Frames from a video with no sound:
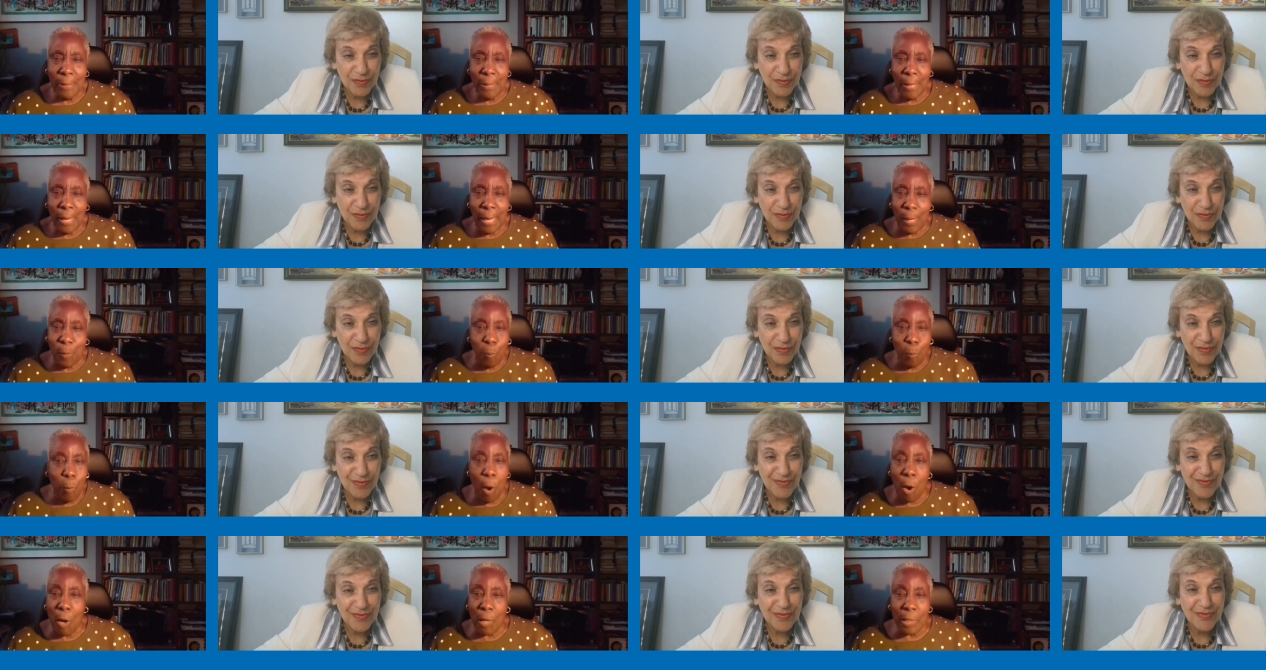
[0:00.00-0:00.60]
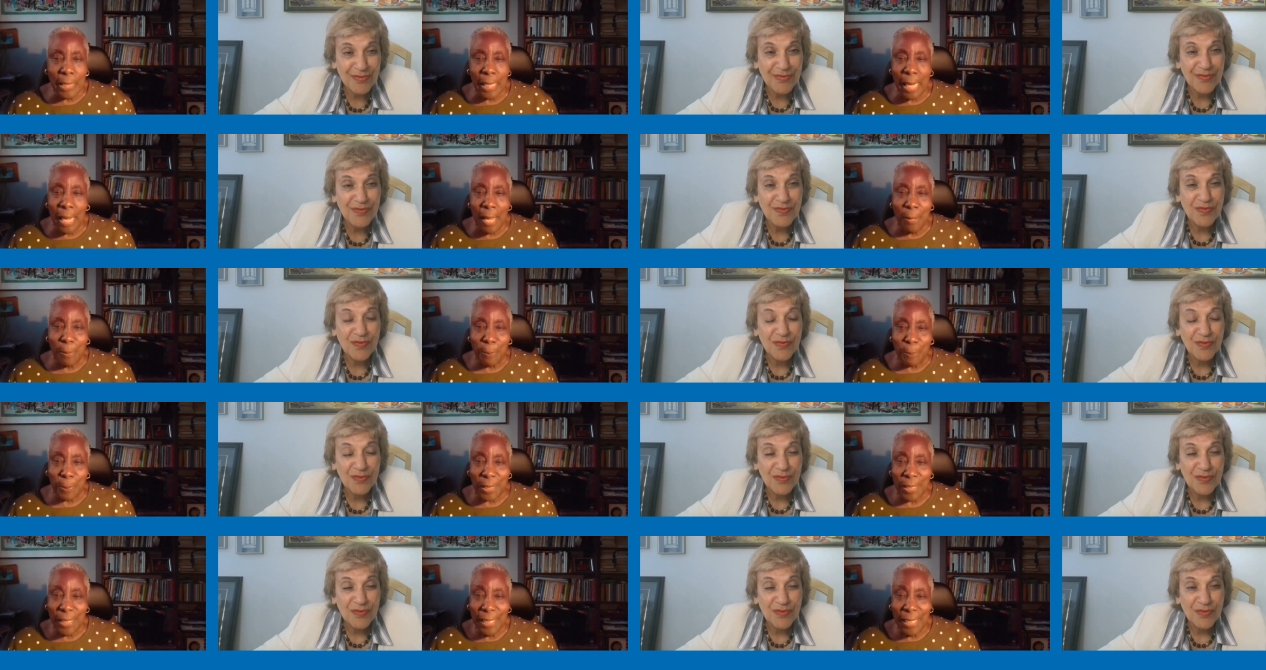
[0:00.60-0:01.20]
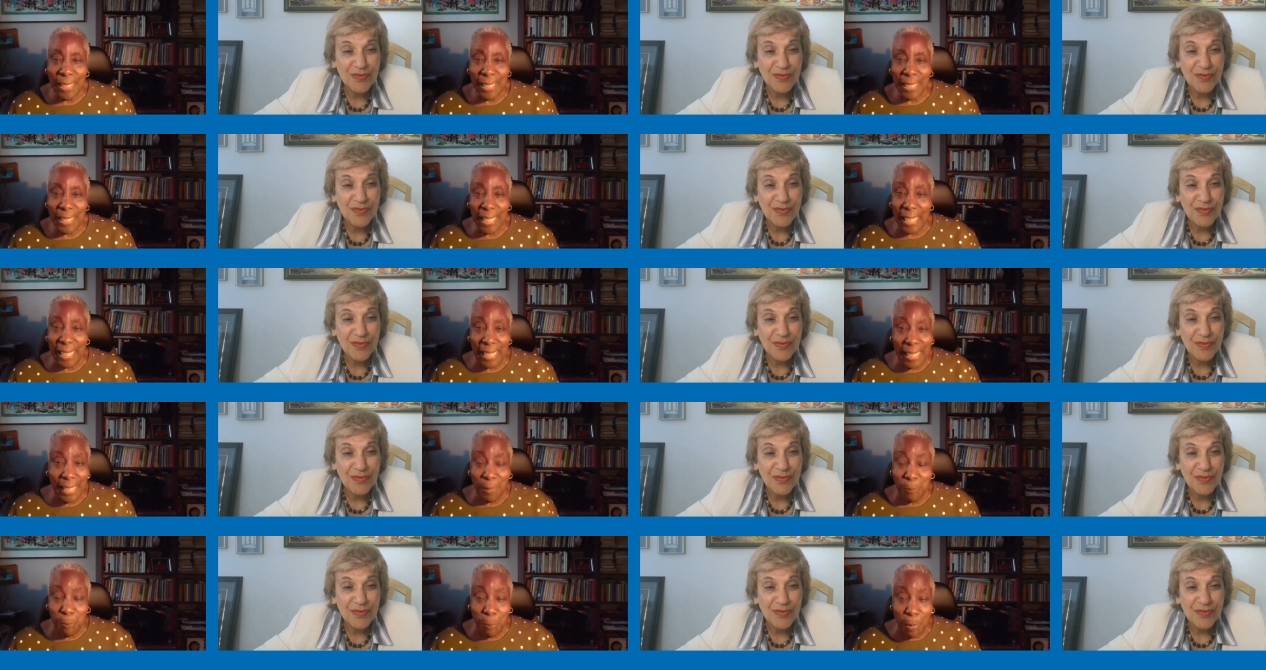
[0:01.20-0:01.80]
Speaker 1: And walked out. Like
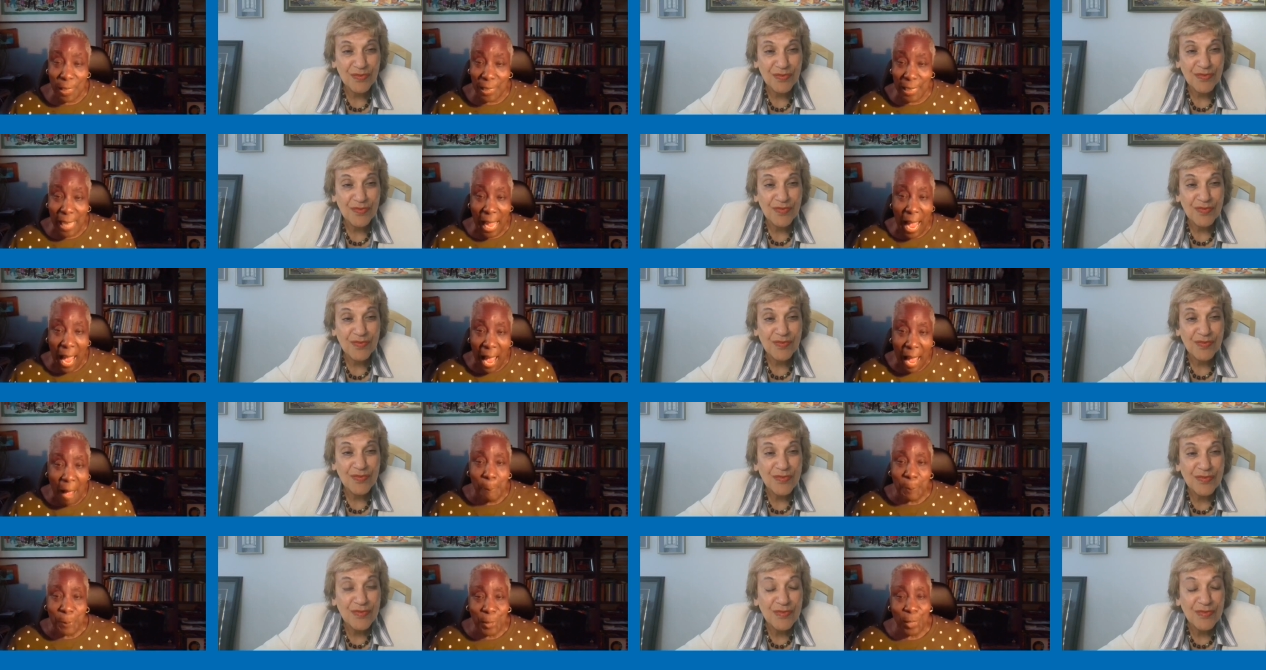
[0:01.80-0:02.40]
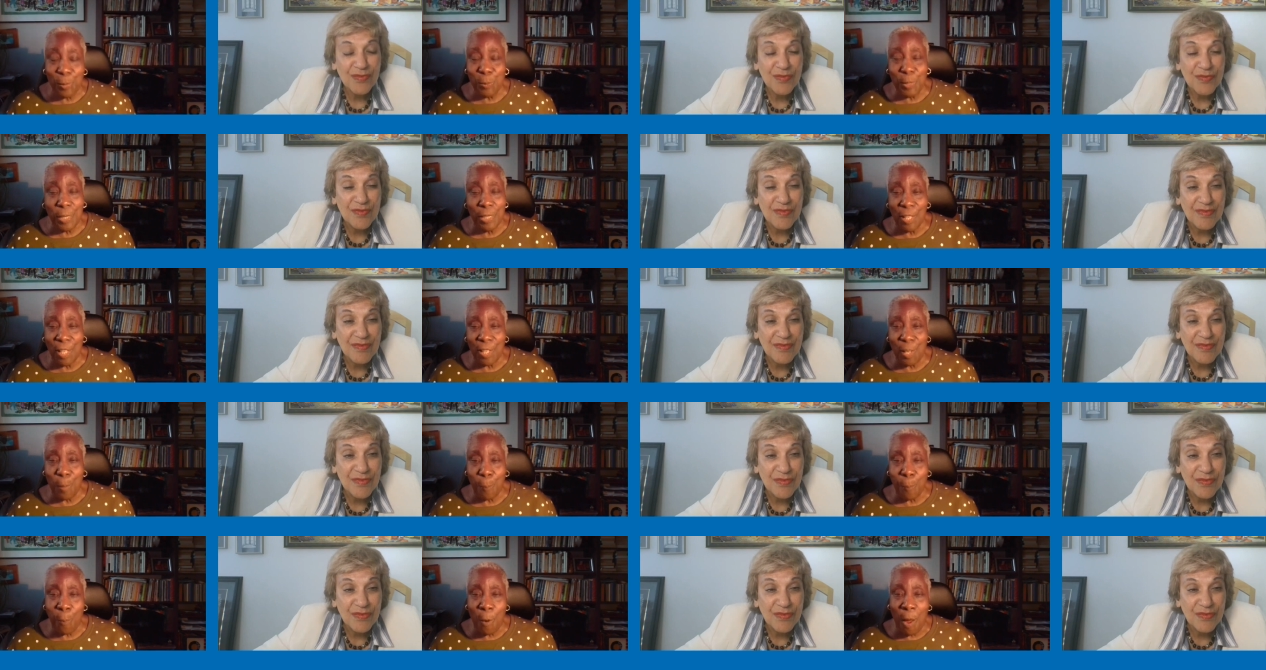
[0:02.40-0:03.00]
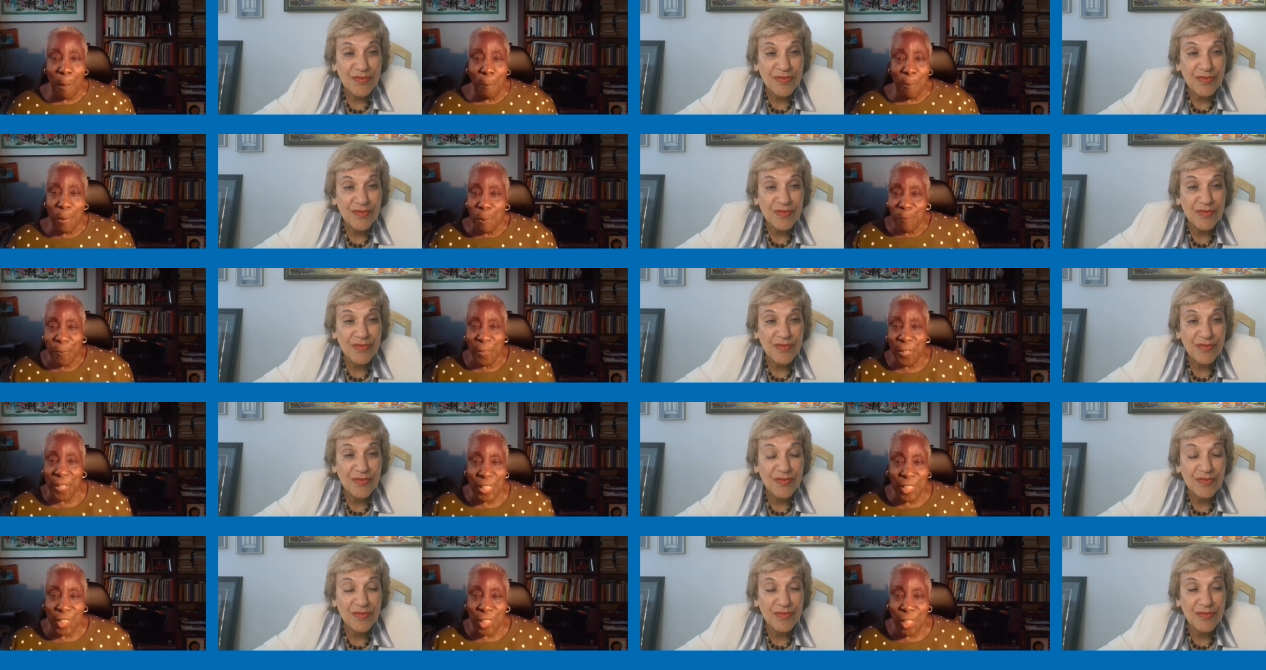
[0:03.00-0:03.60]
it was absolutely not a problem
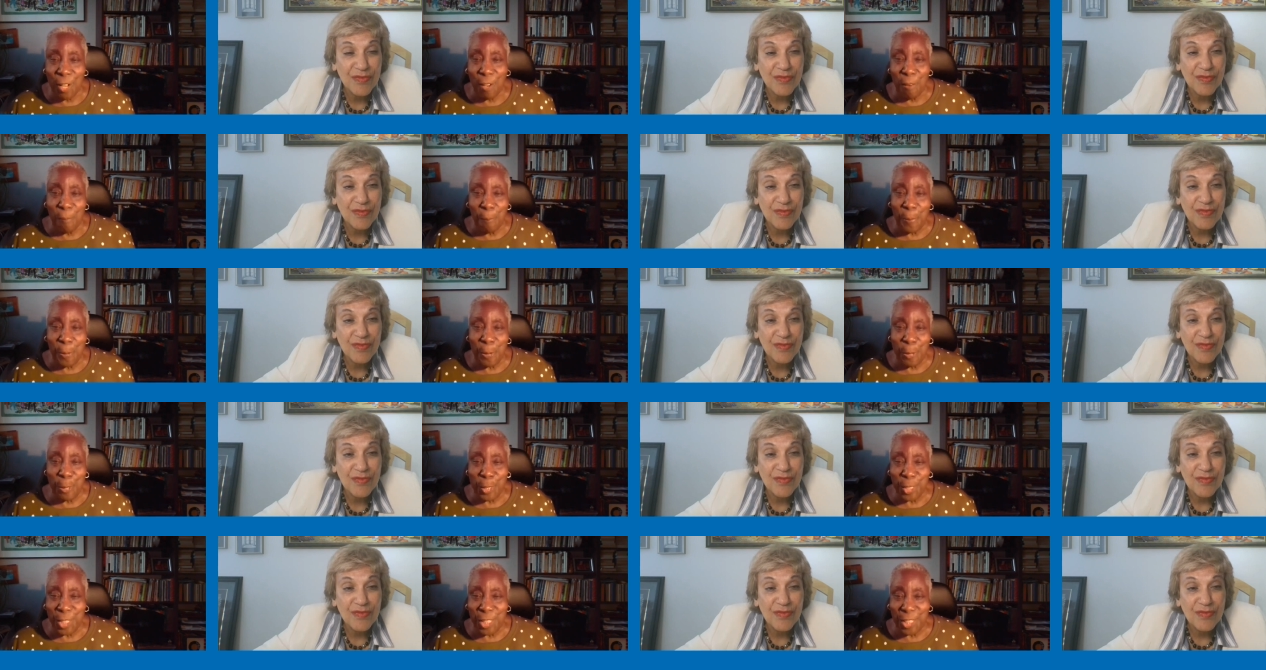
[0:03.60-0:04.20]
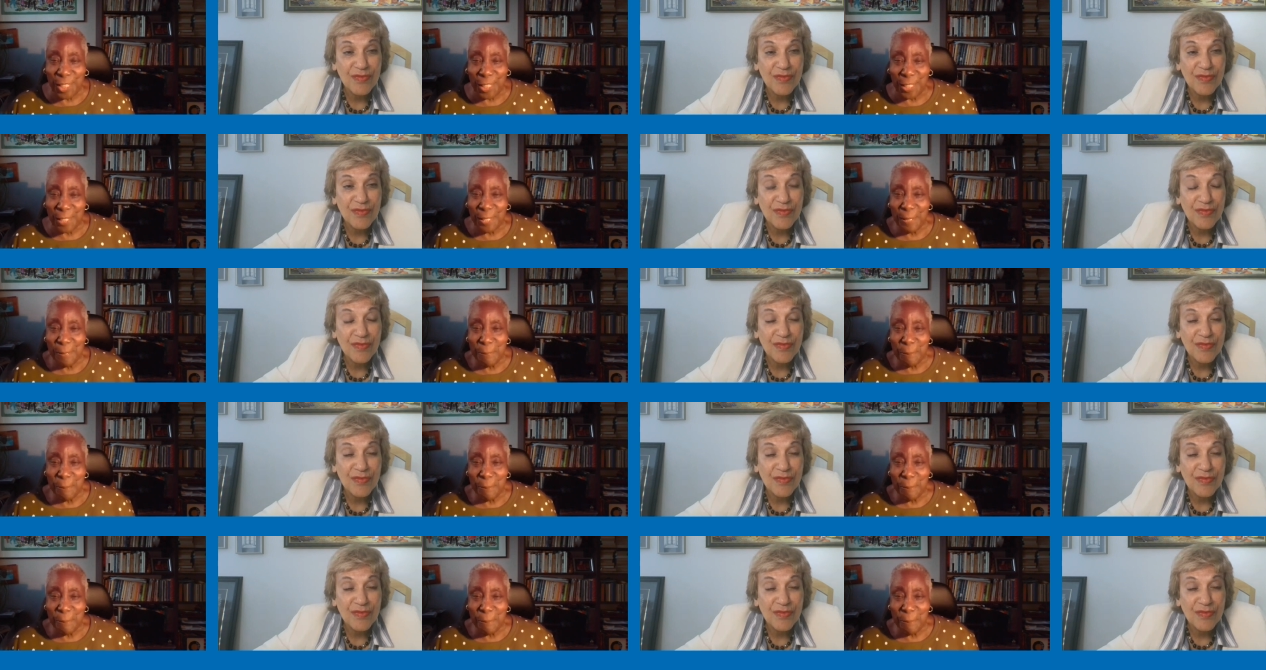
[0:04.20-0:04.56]
for this young person.